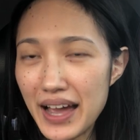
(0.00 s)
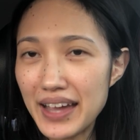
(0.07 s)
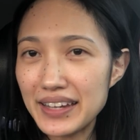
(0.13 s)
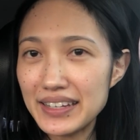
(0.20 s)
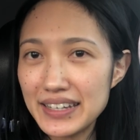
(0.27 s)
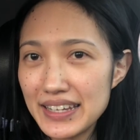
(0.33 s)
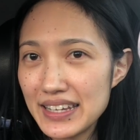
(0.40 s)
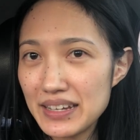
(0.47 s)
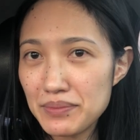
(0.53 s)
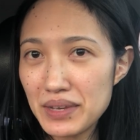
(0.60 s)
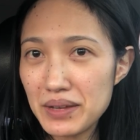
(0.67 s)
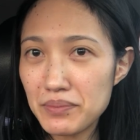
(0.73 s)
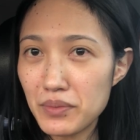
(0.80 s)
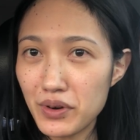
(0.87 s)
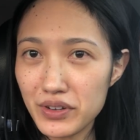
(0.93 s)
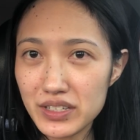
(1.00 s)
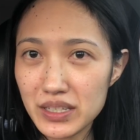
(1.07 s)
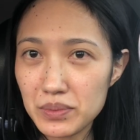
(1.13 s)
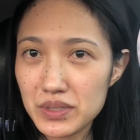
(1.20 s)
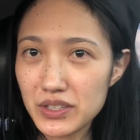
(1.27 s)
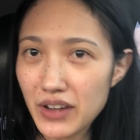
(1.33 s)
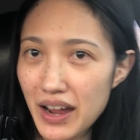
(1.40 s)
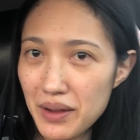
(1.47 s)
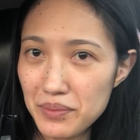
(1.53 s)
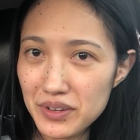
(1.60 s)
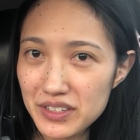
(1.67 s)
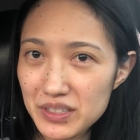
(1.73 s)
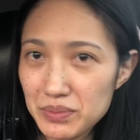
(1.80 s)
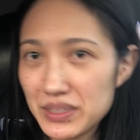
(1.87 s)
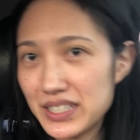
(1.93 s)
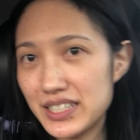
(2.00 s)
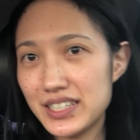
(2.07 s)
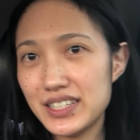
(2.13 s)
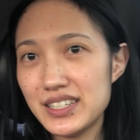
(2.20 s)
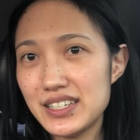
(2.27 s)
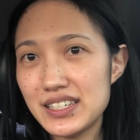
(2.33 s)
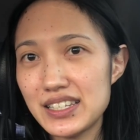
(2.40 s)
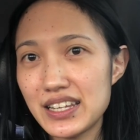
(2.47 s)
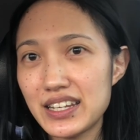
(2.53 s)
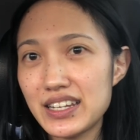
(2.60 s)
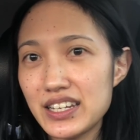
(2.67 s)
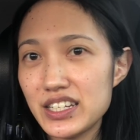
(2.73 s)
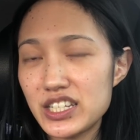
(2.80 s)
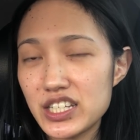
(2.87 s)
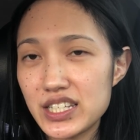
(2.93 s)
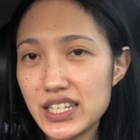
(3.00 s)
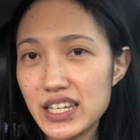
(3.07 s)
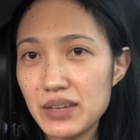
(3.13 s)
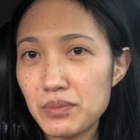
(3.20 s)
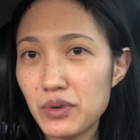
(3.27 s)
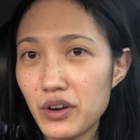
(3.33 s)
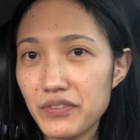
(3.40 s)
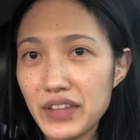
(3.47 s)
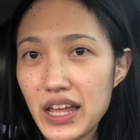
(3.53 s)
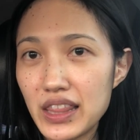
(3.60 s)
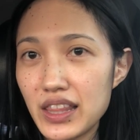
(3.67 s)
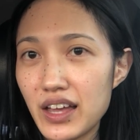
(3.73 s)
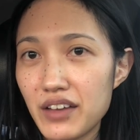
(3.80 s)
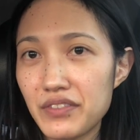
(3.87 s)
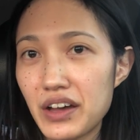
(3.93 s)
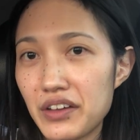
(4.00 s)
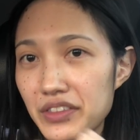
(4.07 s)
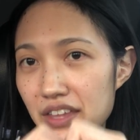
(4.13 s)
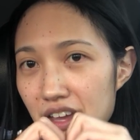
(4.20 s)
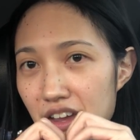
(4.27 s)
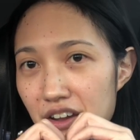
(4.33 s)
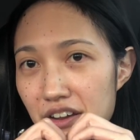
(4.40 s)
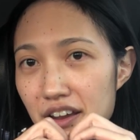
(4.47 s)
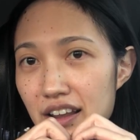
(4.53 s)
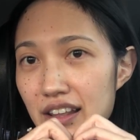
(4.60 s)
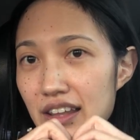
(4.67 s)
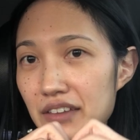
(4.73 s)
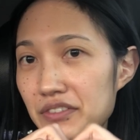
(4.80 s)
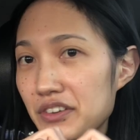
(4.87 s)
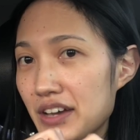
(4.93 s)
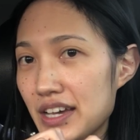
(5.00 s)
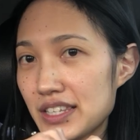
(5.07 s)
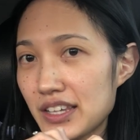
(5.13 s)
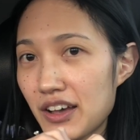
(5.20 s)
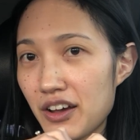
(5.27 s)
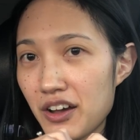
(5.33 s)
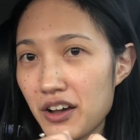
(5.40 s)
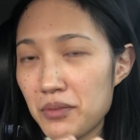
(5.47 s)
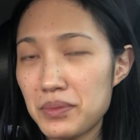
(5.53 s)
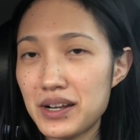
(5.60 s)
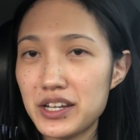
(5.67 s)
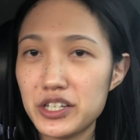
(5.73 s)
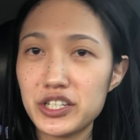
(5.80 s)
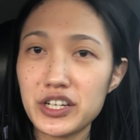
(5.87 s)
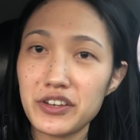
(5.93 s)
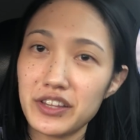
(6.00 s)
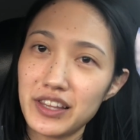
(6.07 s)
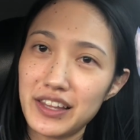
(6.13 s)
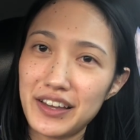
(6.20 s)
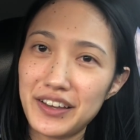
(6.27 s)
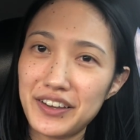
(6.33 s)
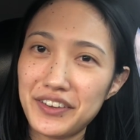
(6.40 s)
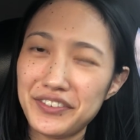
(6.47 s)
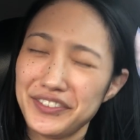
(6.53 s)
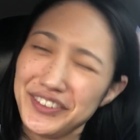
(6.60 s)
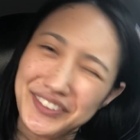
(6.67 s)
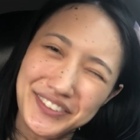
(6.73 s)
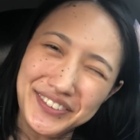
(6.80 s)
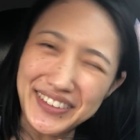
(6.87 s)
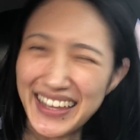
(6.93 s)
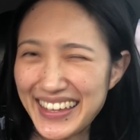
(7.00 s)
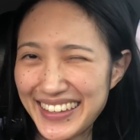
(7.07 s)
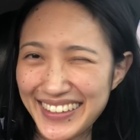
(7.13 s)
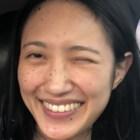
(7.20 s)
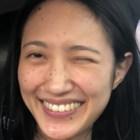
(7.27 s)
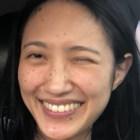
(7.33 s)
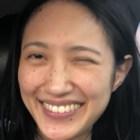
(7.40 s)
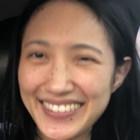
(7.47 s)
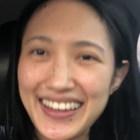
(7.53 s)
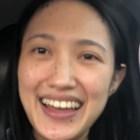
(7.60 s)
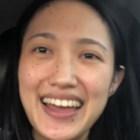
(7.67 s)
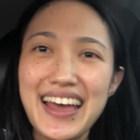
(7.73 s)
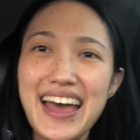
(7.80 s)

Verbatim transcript: I need more subscribers, please. I need to see more of that love out there. I love you guys all. Please share the love. Ooh, thank you.